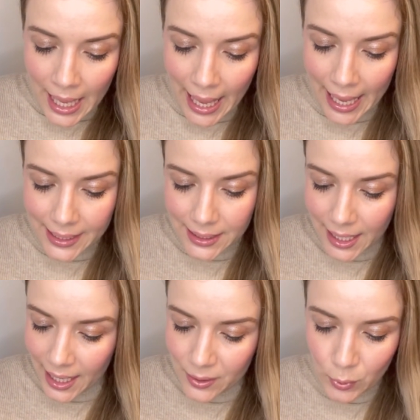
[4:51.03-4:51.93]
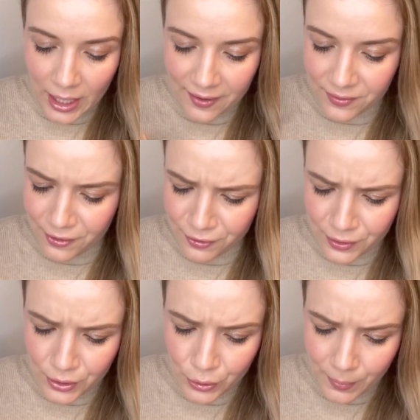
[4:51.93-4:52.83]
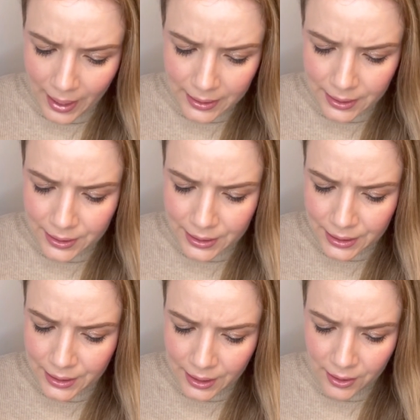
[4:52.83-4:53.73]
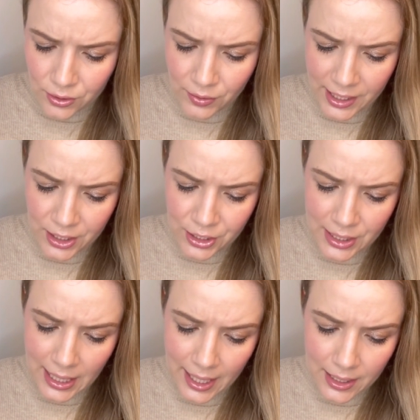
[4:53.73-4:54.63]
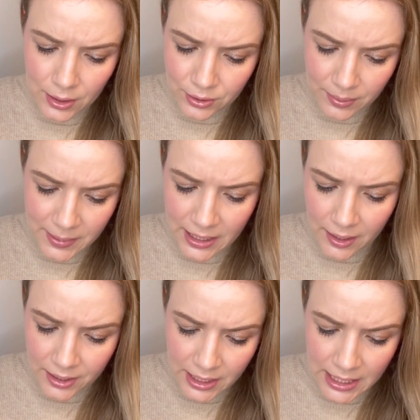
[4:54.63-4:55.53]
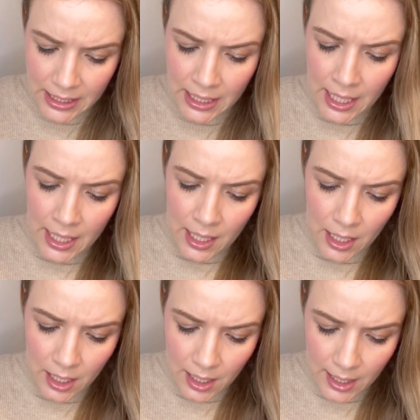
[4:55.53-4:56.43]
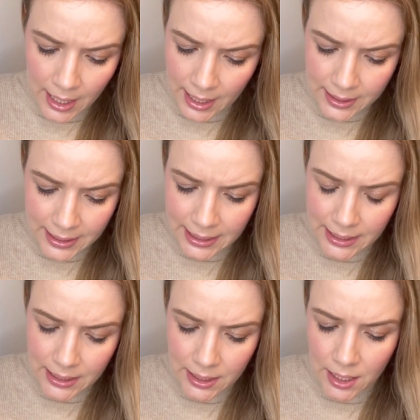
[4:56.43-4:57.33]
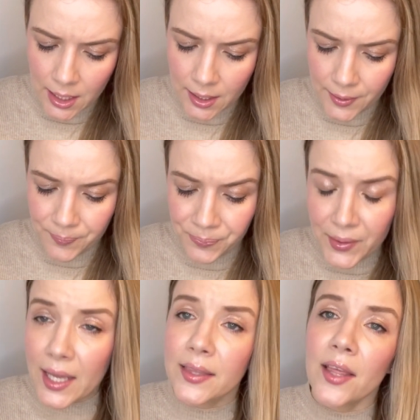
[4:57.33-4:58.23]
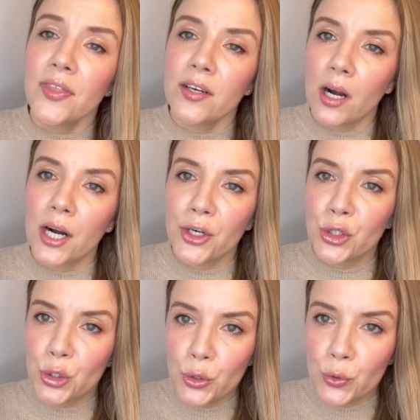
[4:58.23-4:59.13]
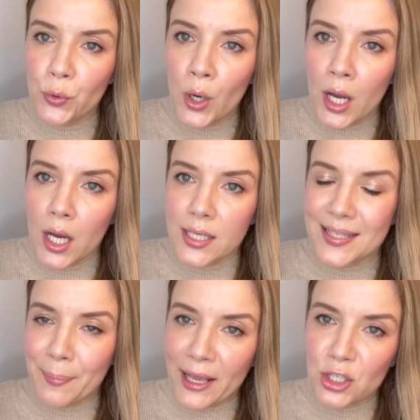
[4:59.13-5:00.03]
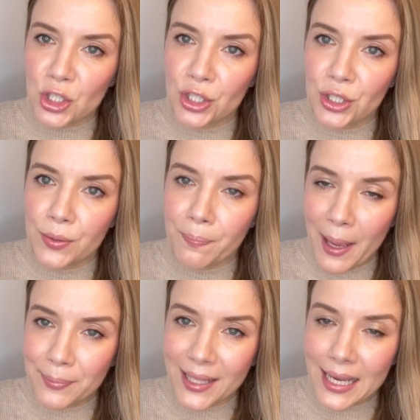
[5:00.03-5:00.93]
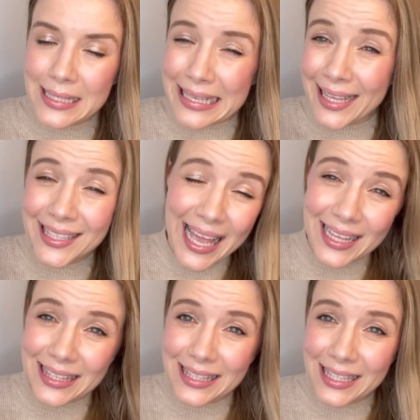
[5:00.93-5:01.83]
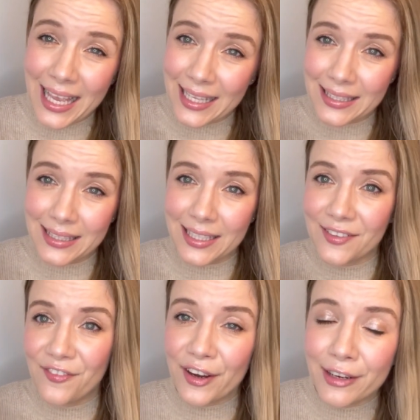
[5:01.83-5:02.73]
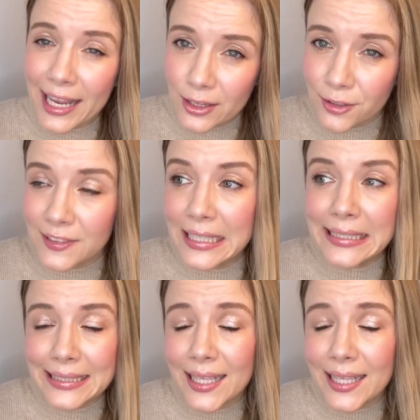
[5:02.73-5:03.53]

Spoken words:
And then we have different humectant skin hydrators like glutamine, arginine, alanine. And then there are two special peptides at the end, at the very end of the list.